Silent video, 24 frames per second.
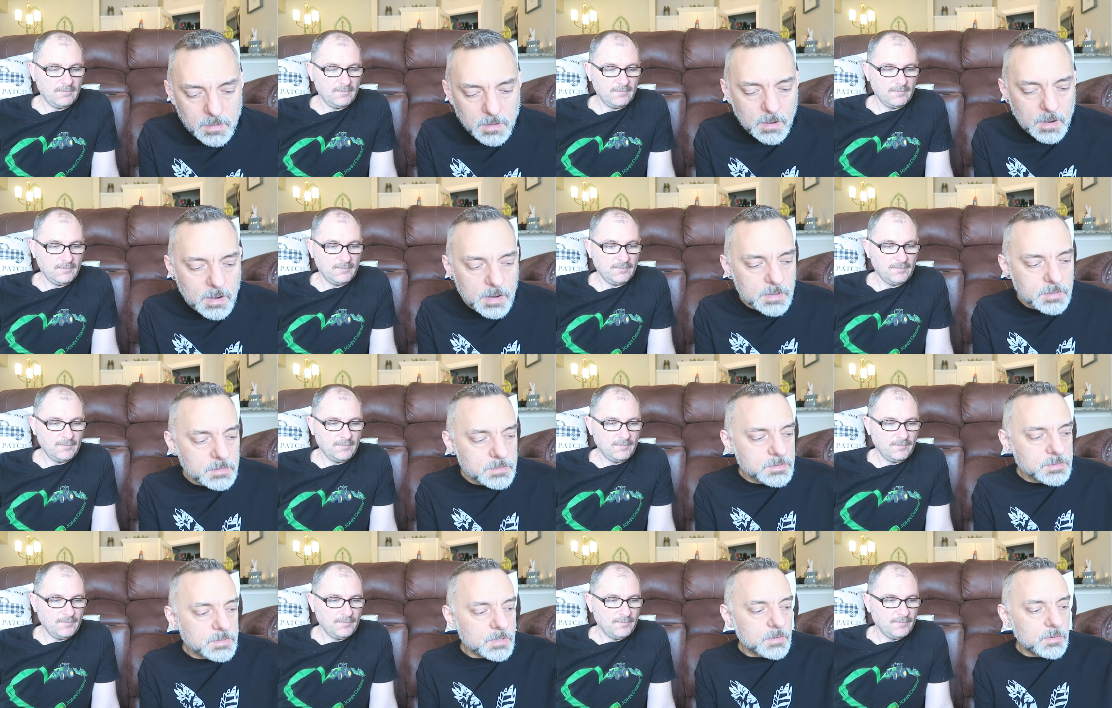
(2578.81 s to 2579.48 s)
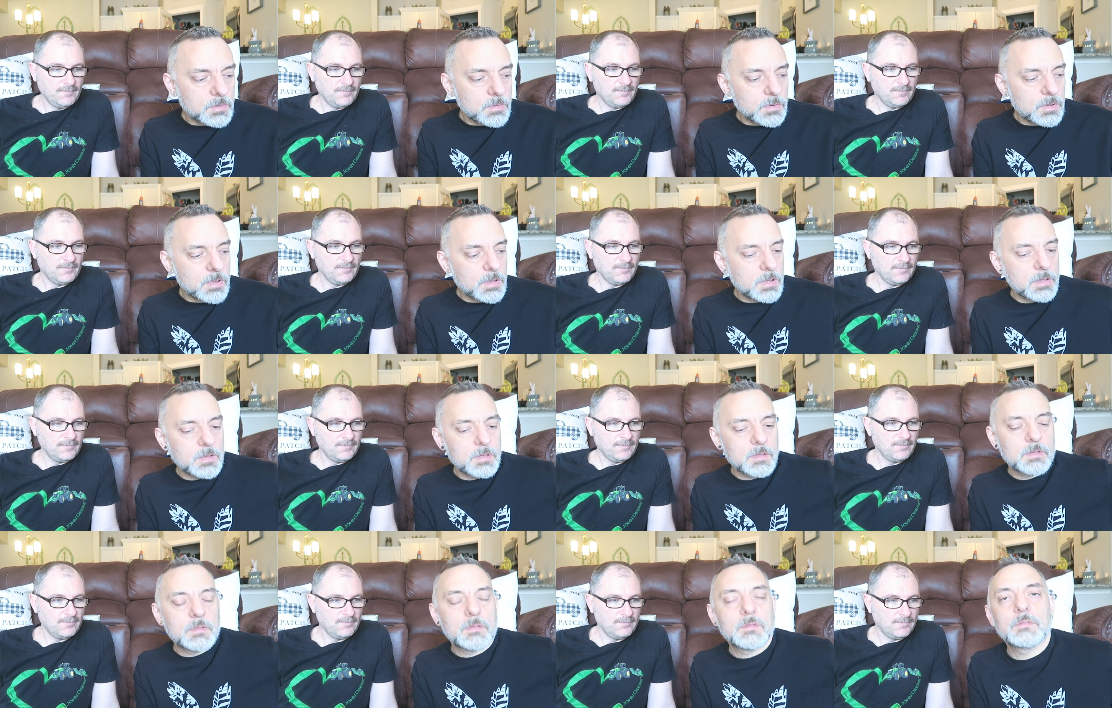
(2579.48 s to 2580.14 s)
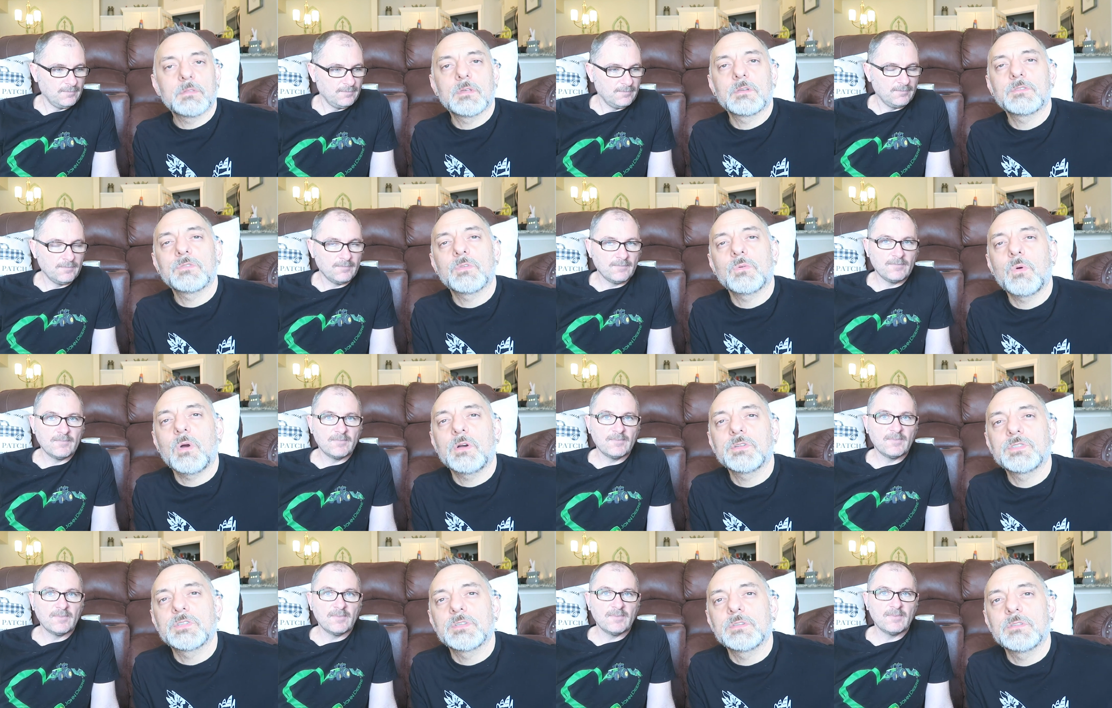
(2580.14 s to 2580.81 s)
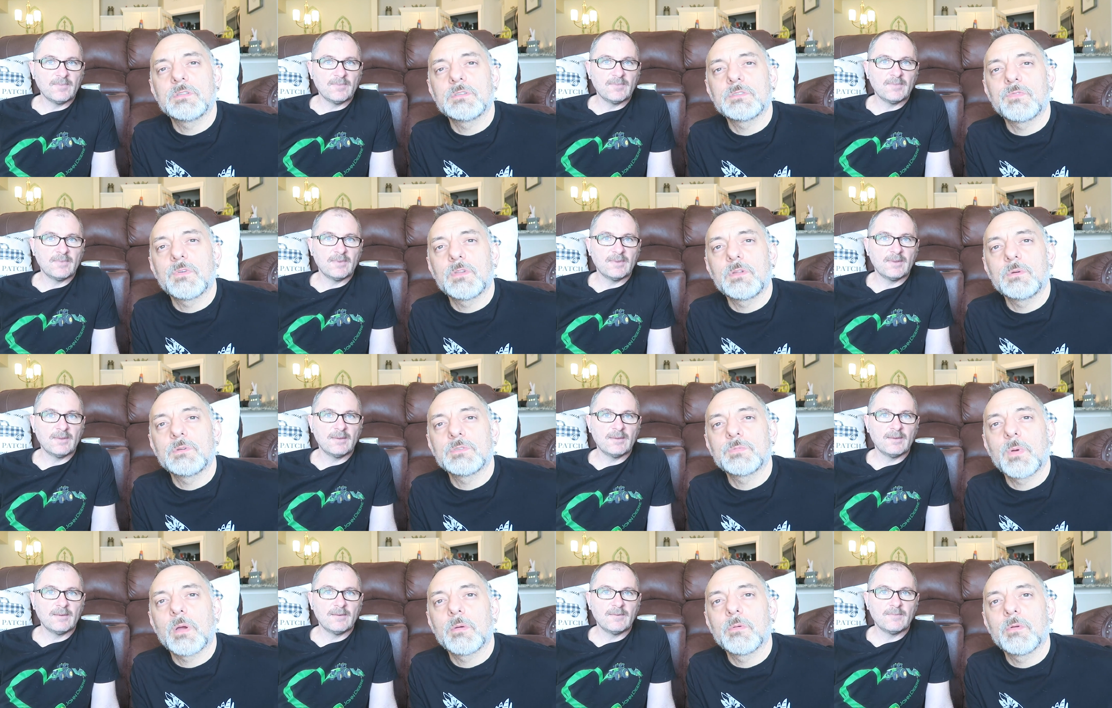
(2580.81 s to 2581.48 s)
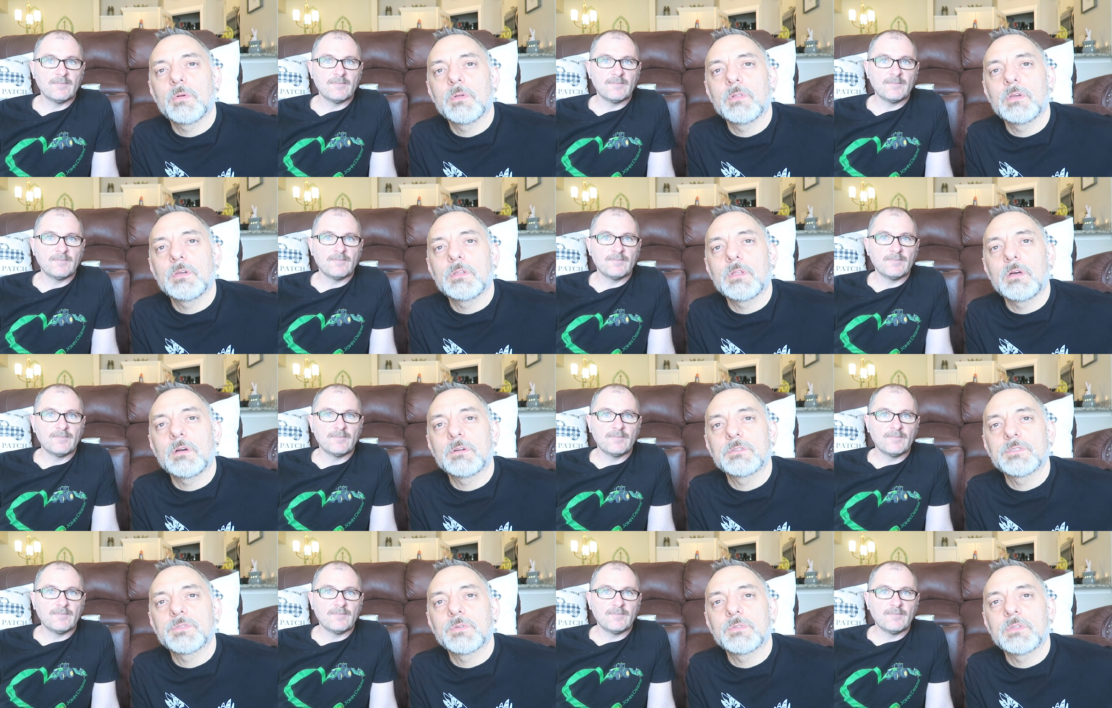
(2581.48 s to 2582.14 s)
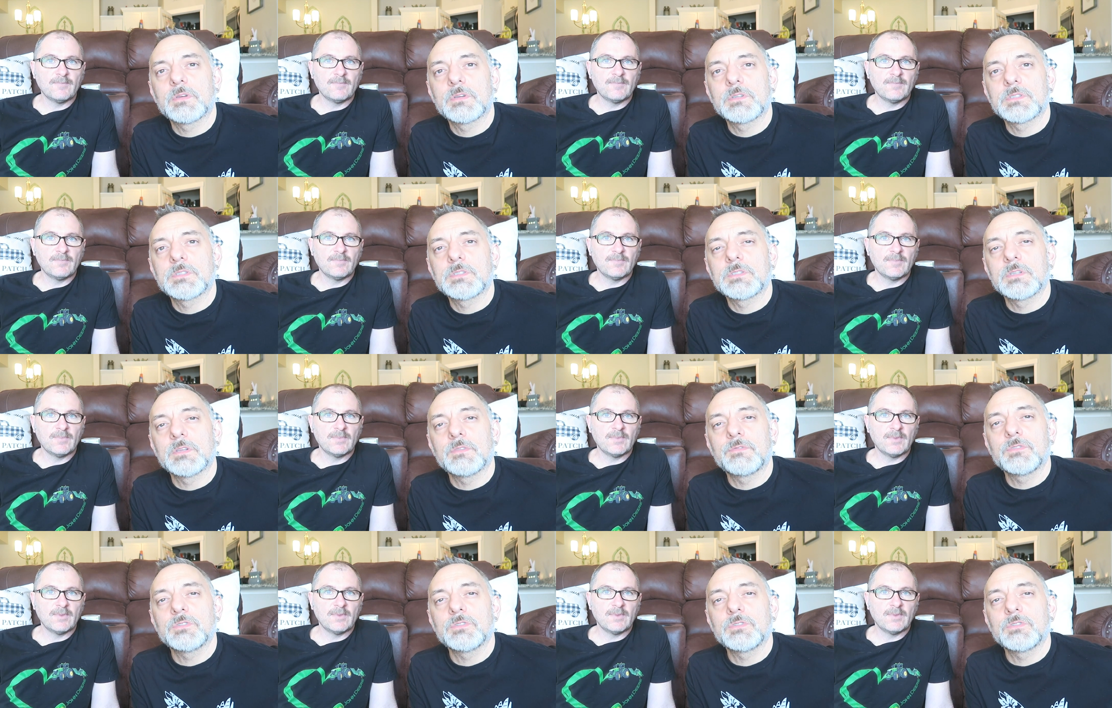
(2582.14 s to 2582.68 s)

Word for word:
Speaker 1: All right, so thanks for watching. This video was probably really long, so thanks